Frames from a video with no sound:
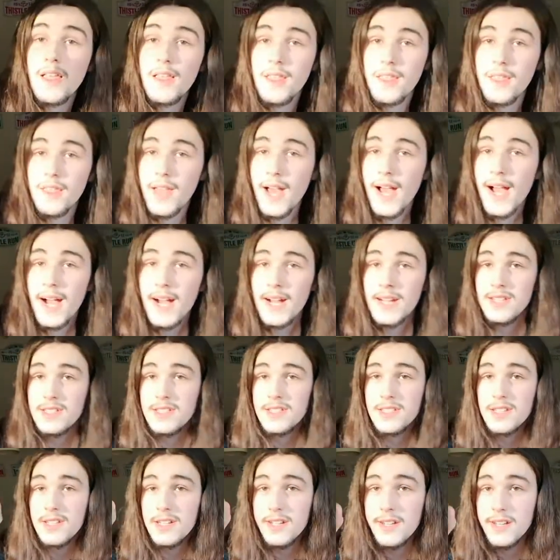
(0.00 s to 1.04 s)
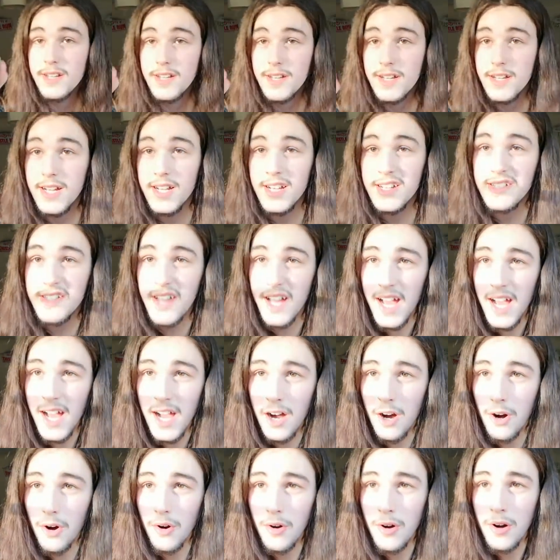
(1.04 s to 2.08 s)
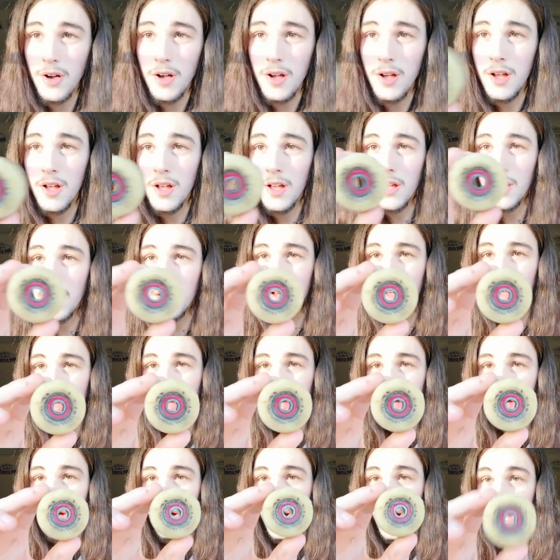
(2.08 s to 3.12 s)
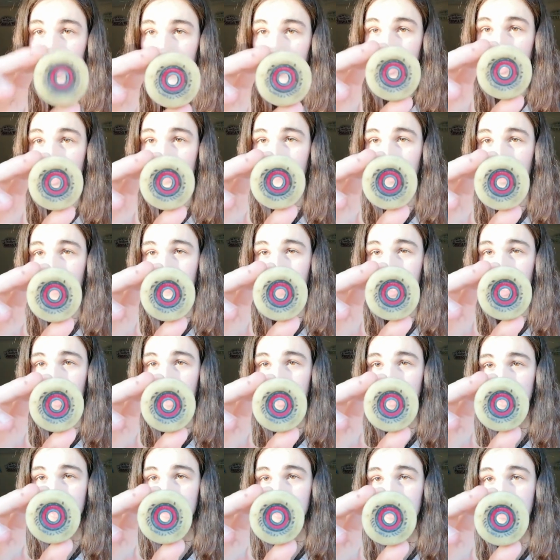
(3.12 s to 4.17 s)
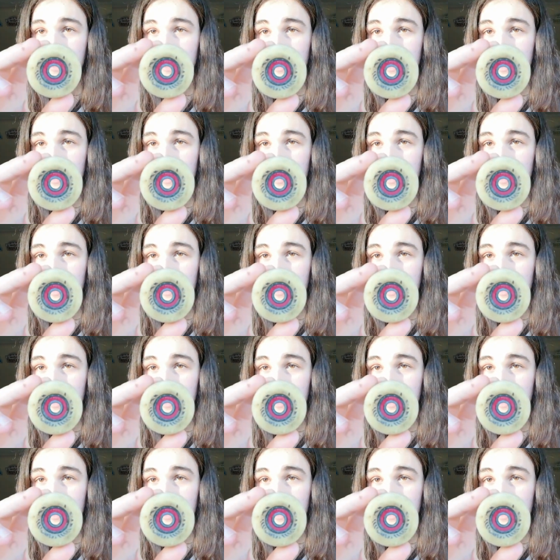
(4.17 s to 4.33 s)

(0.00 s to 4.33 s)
That is how I clean my bearings.